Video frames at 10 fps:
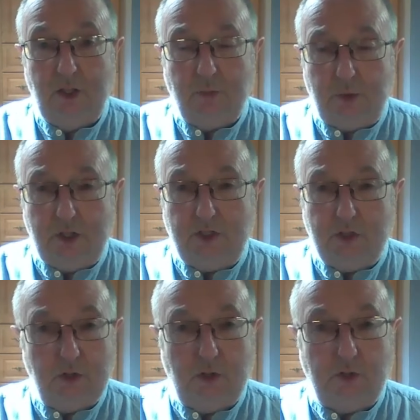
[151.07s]
but it's
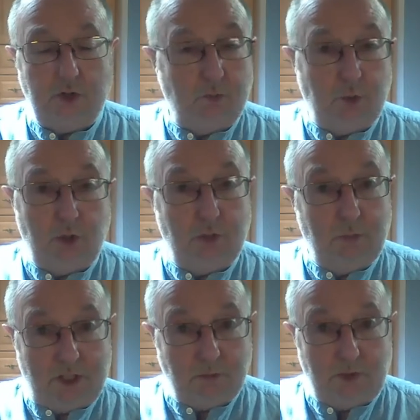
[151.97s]
not a book
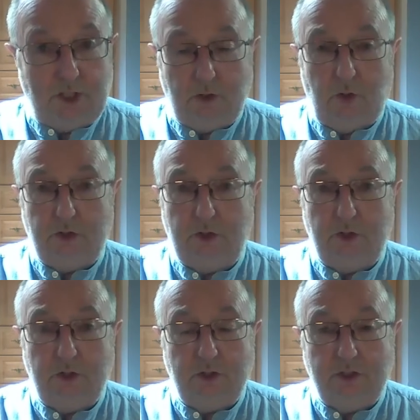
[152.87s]
about that knowledge and
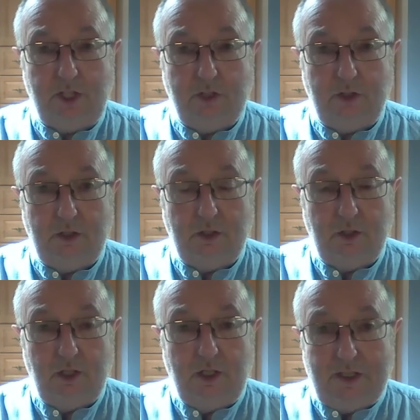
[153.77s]
understanding.
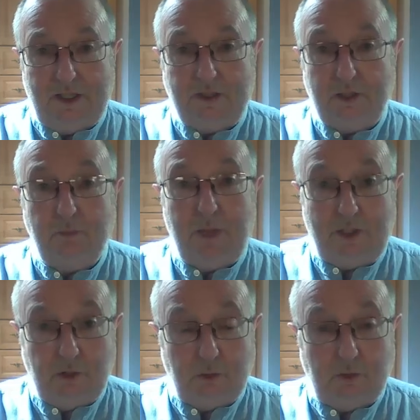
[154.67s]
It's a
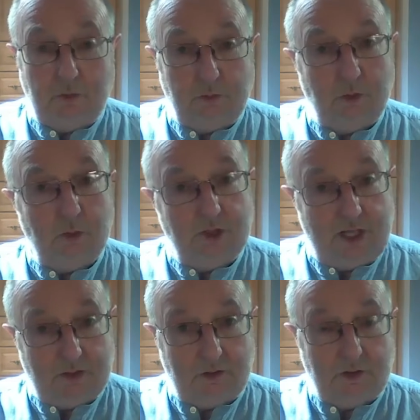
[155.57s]
manual for
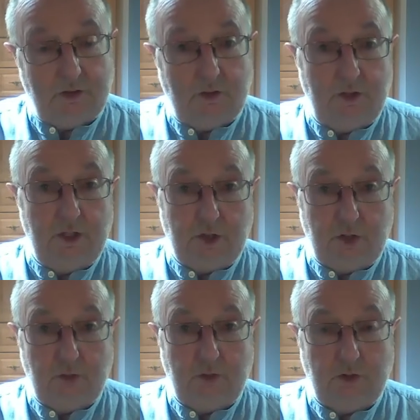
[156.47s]
tackling the
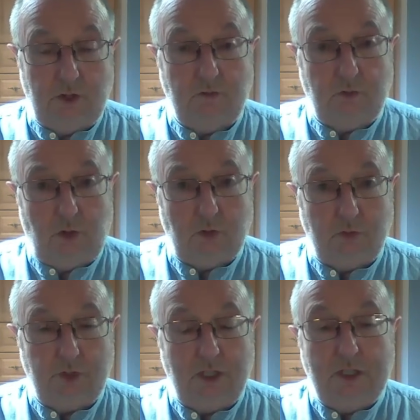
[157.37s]
issues
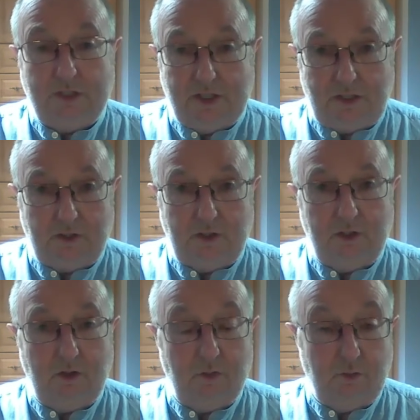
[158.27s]
involved,
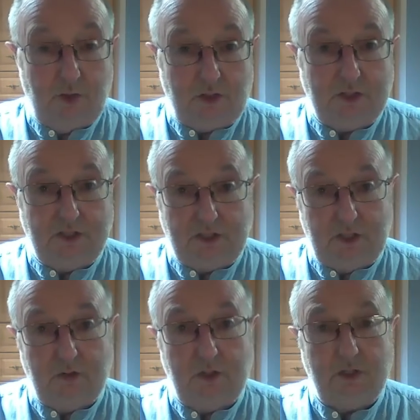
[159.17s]
tackling the very
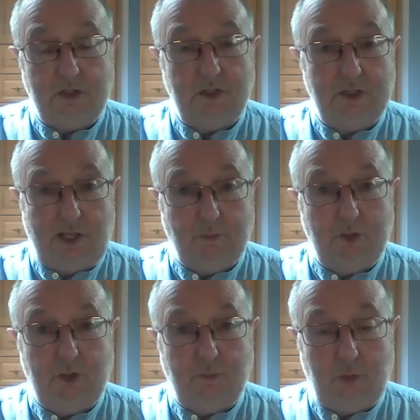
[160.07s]
serious and
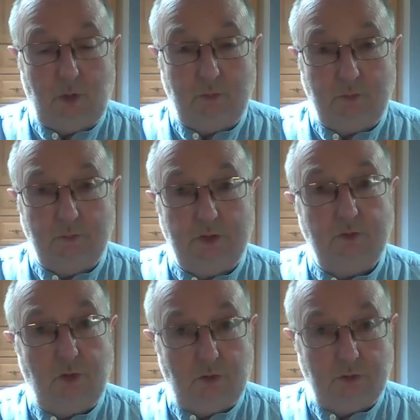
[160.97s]
damaging problems
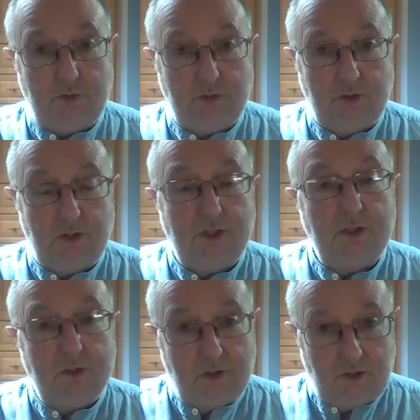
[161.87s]
involved.
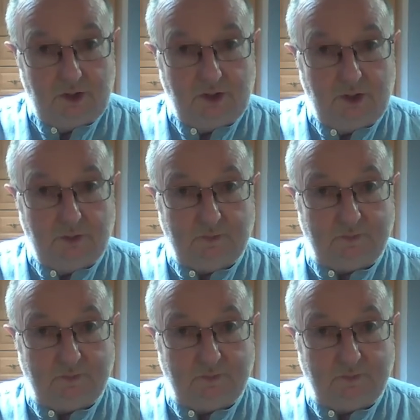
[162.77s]
Thank you.